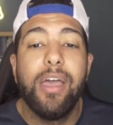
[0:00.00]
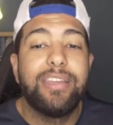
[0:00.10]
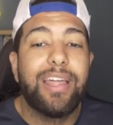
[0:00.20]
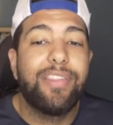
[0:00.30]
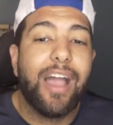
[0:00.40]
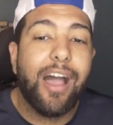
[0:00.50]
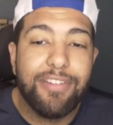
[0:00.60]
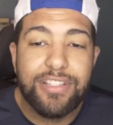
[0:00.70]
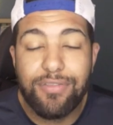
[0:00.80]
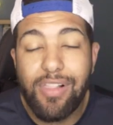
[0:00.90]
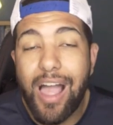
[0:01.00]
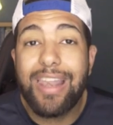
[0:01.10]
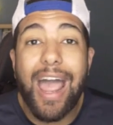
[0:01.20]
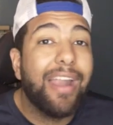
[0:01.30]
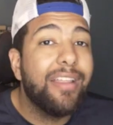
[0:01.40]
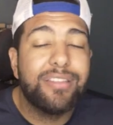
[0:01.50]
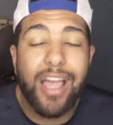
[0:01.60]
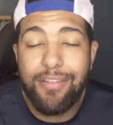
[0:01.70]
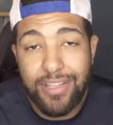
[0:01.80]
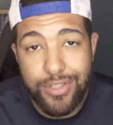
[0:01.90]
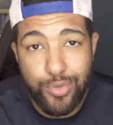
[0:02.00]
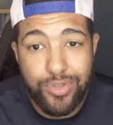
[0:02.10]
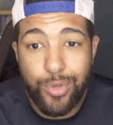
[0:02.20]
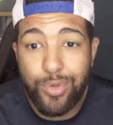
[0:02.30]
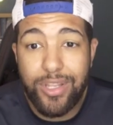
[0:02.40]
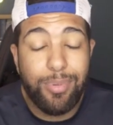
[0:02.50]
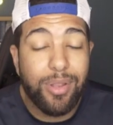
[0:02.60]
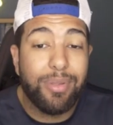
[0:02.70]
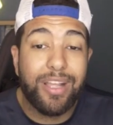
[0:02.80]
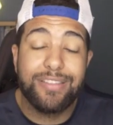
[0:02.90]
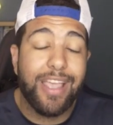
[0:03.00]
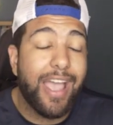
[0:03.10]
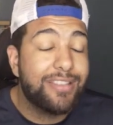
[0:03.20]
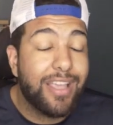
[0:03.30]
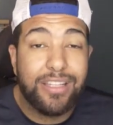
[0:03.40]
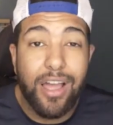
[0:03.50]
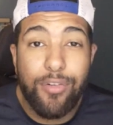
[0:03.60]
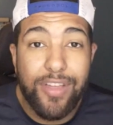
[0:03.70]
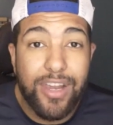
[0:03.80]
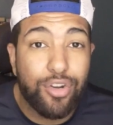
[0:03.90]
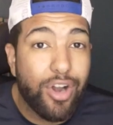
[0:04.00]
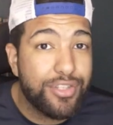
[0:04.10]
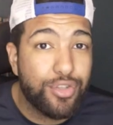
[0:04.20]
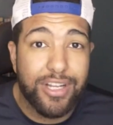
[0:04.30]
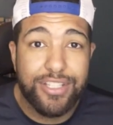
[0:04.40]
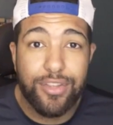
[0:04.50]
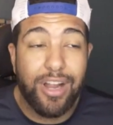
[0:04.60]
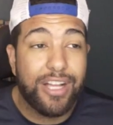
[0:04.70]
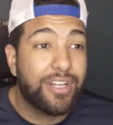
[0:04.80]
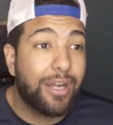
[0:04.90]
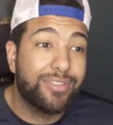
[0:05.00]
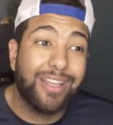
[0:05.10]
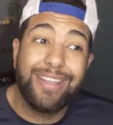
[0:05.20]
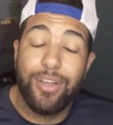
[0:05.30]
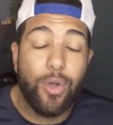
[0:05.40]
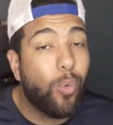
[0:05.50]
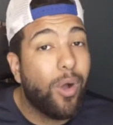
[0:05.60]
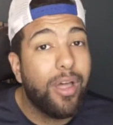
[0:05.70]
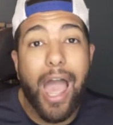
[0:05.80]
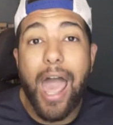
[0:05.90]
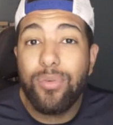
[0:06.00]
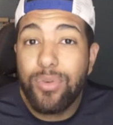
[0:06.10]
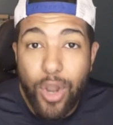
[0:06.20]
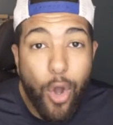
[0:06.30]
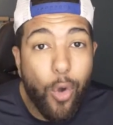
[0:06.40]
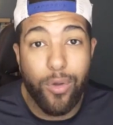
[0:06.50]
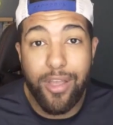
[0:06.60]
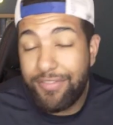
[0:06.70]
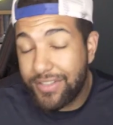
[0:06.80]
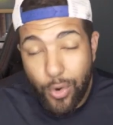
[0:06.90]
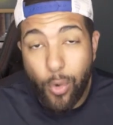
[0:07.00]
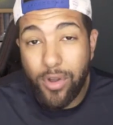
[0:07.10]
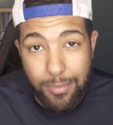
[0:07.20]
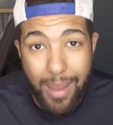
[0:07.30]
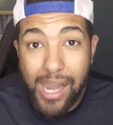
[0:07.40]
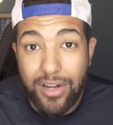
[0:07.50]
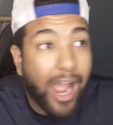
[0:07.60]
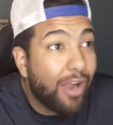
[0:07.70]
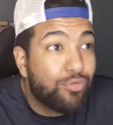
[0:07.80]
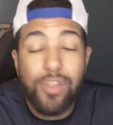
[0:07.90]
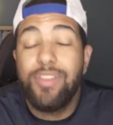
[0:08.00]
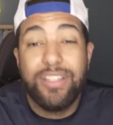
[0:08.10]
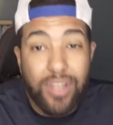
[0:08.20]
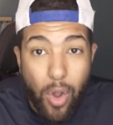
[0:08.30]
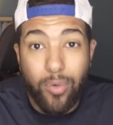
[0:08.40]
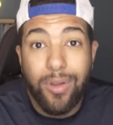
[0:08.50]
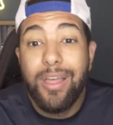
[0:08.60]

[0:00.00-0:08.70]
Now, the offensive line, I didn't dive in too deep here because as I dove in across the rest of the roster, I was like, you know what? I don't know if it's going to matter. I really don't.